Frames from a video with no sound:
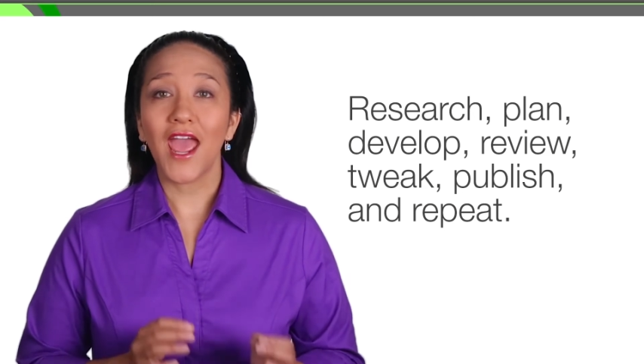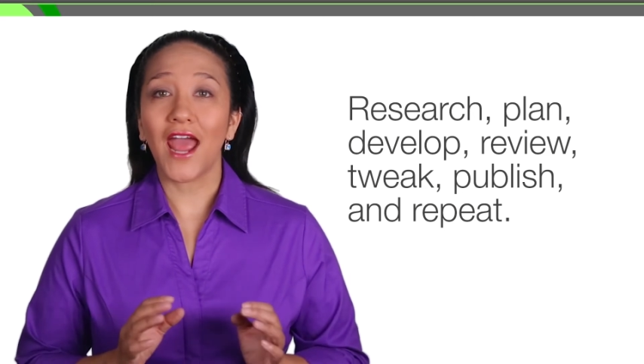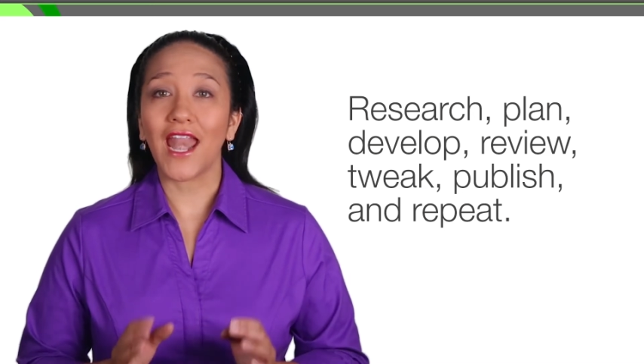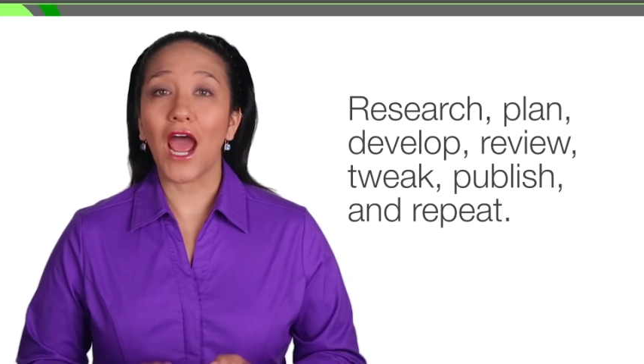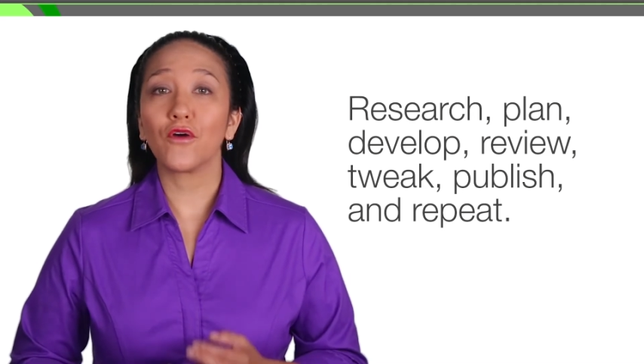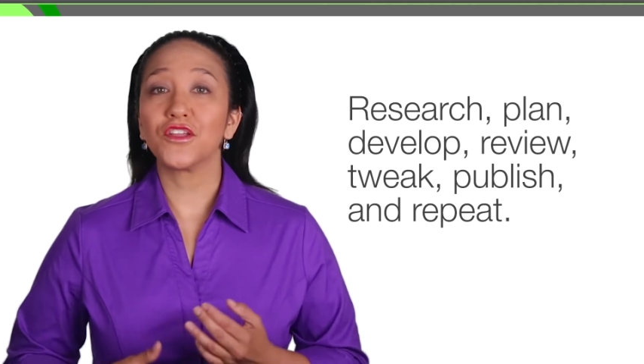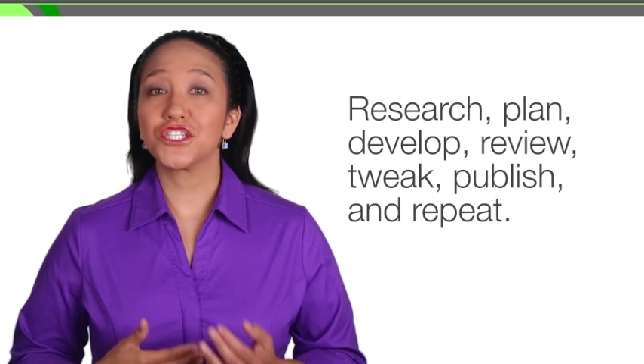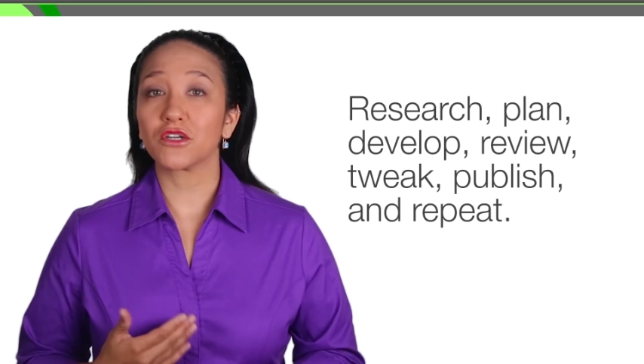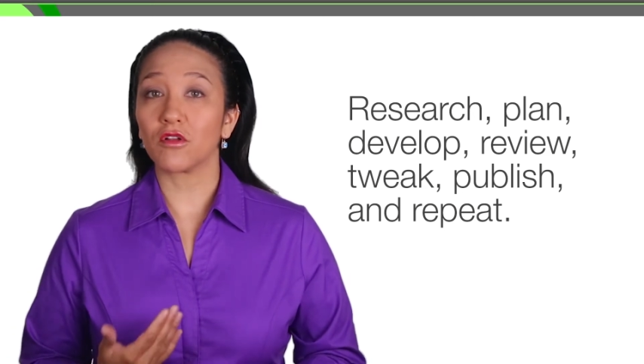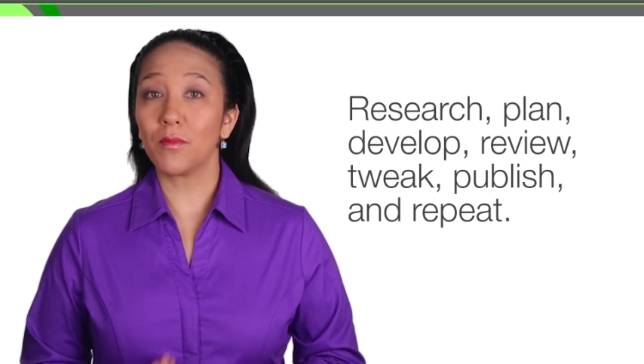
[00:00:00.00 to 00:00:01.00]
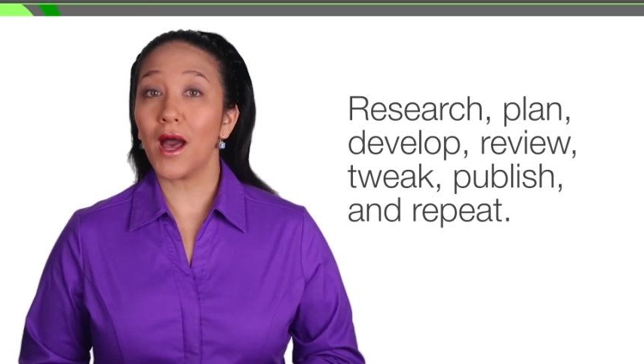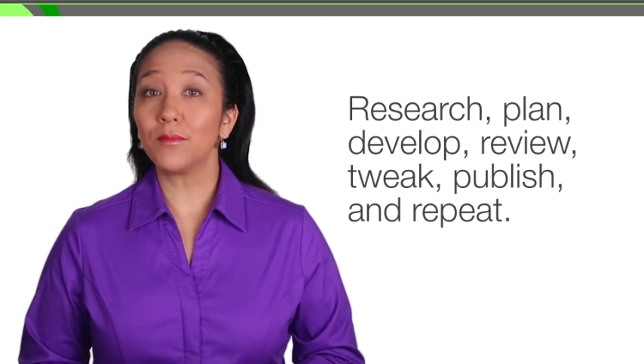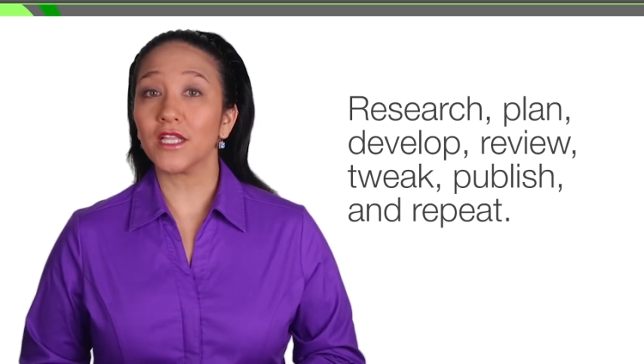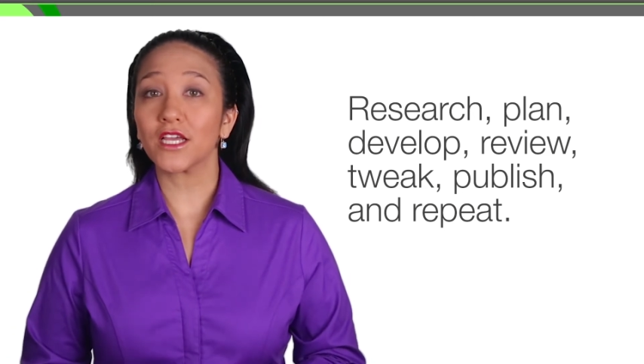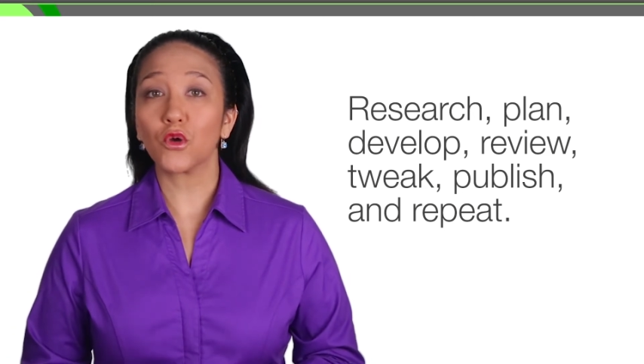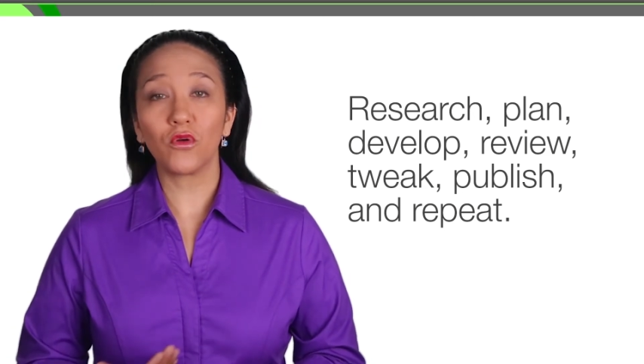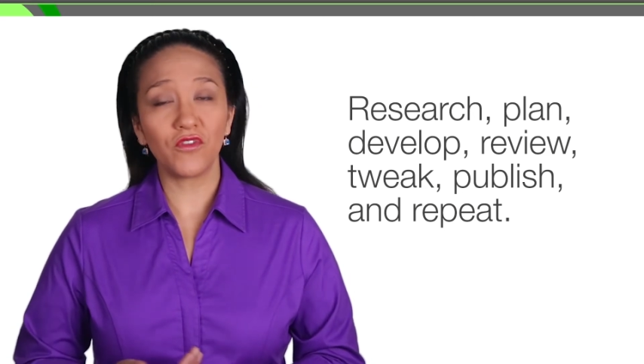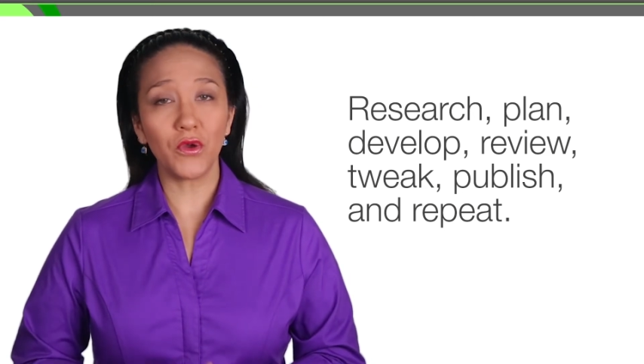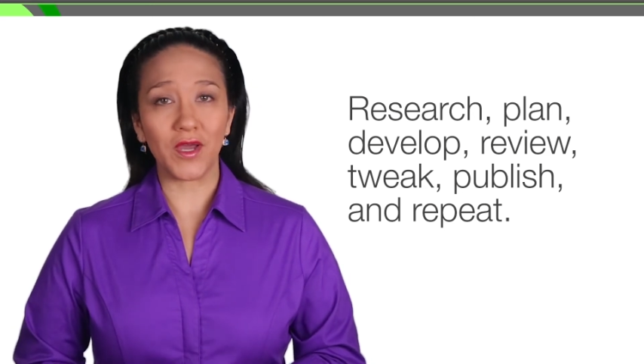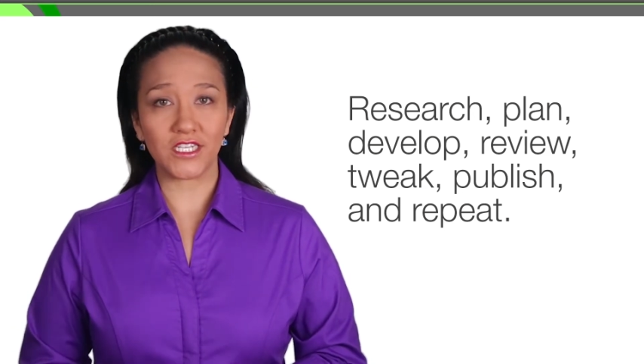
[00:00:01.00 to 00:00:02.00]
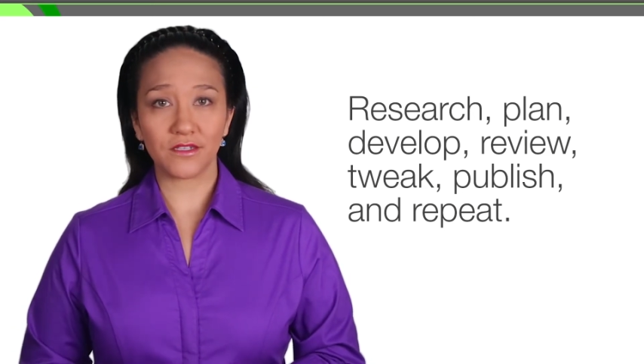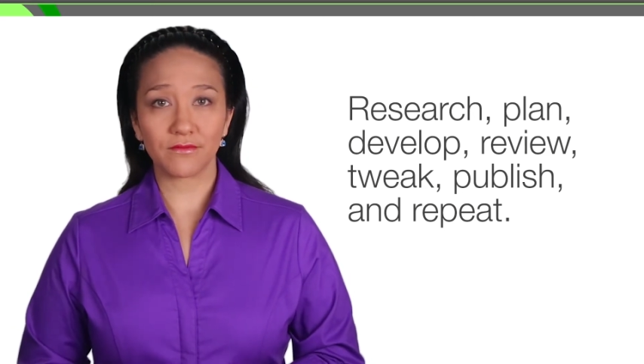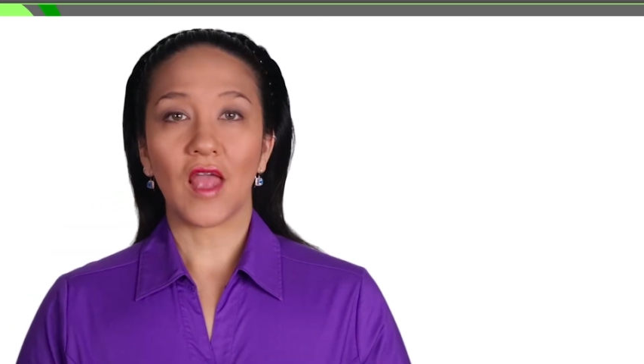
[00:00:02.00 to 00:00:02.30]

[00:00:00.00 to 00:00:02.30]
and how the general public will view it.